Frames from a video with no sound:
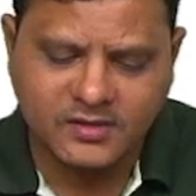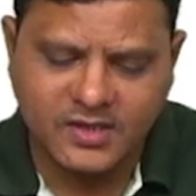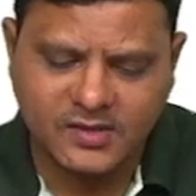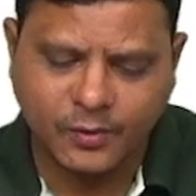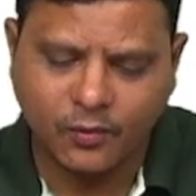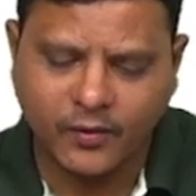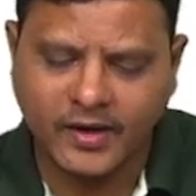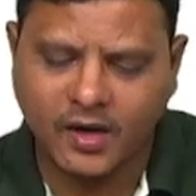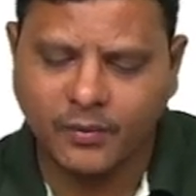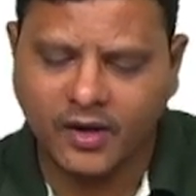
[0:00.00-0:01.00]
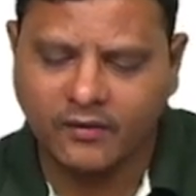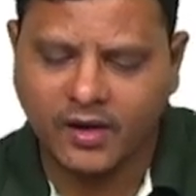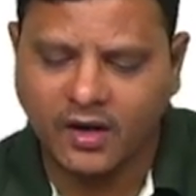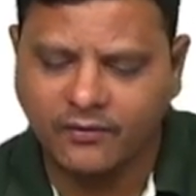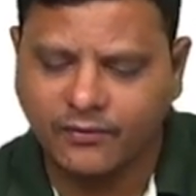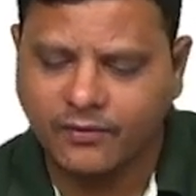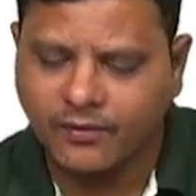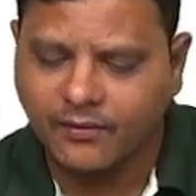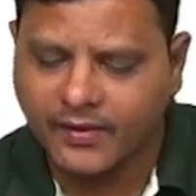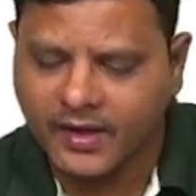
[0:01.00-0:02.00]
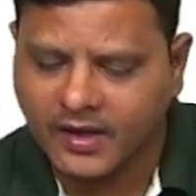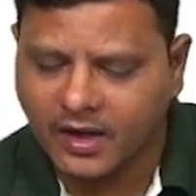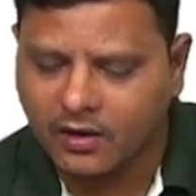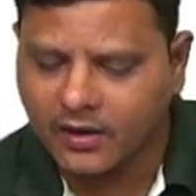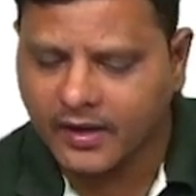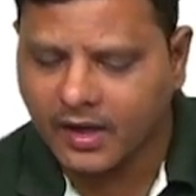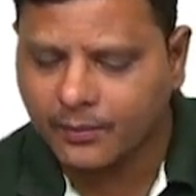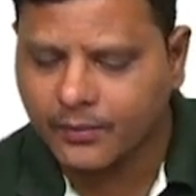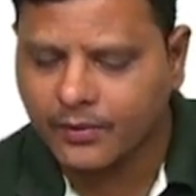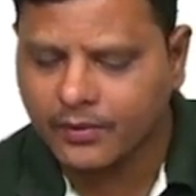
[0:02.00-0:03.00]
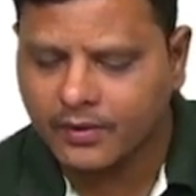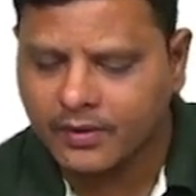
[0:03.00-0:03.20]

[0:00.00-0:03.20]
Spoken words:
is provided by way of written audit report.